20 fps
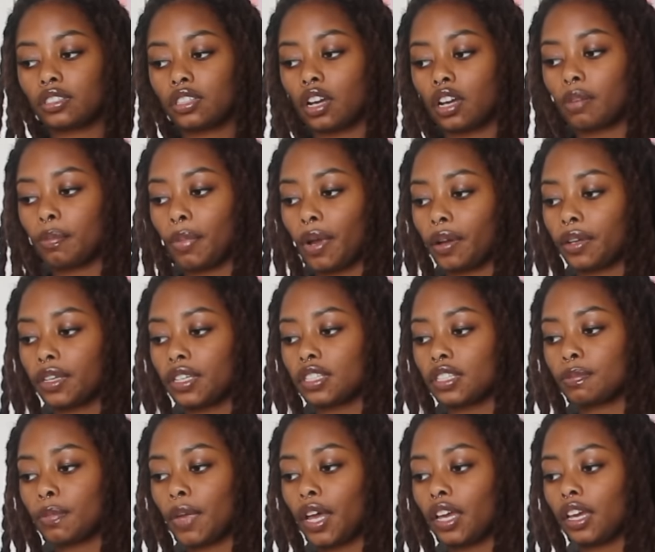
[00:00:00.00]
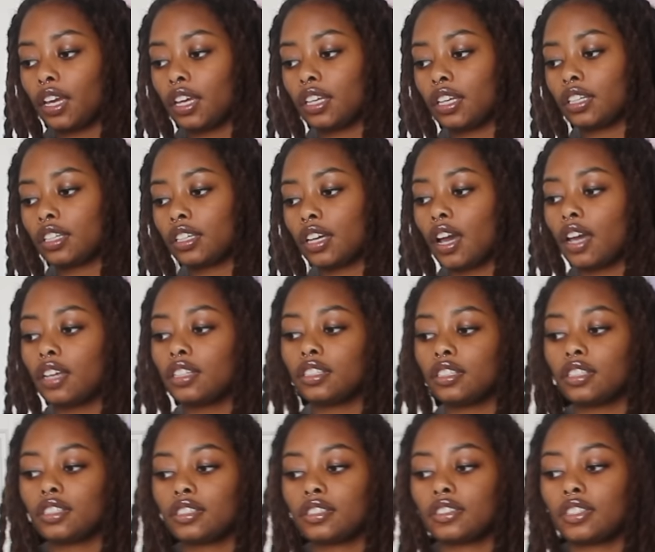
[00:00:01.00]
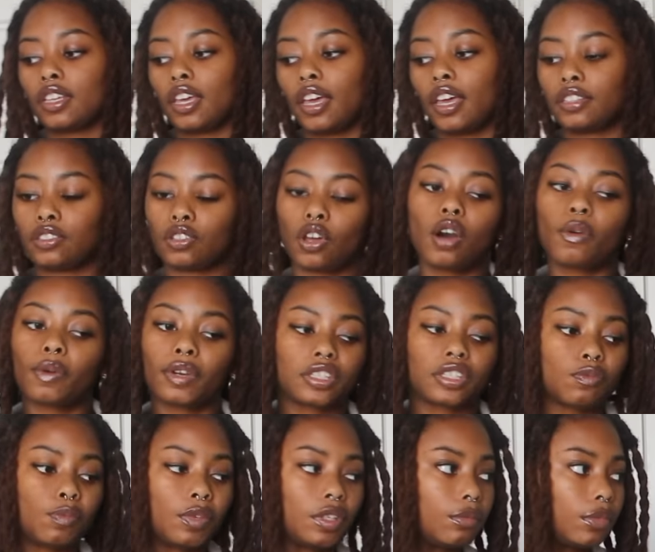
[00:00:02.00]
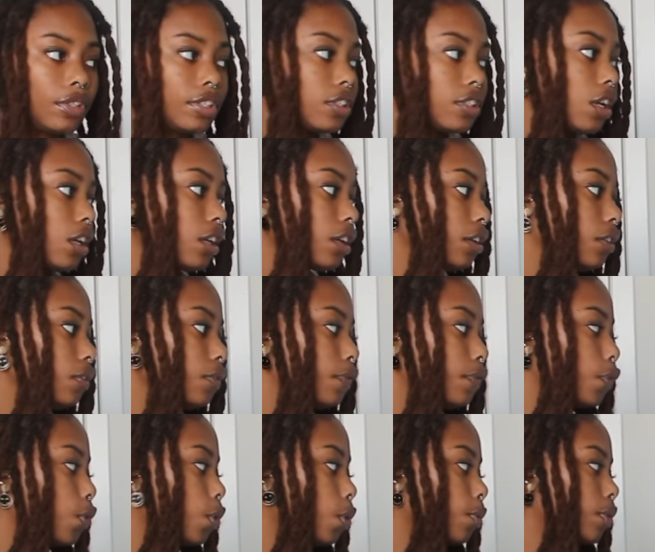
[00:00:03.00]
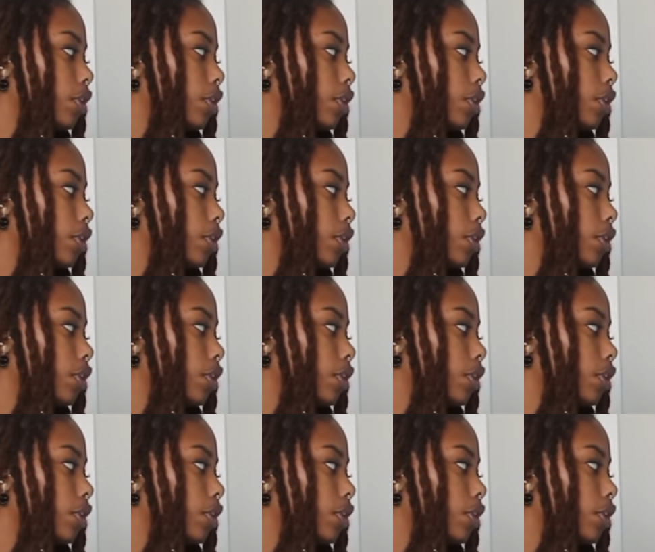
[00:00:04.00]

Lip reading: to talk about is my kindness has always been mistaken for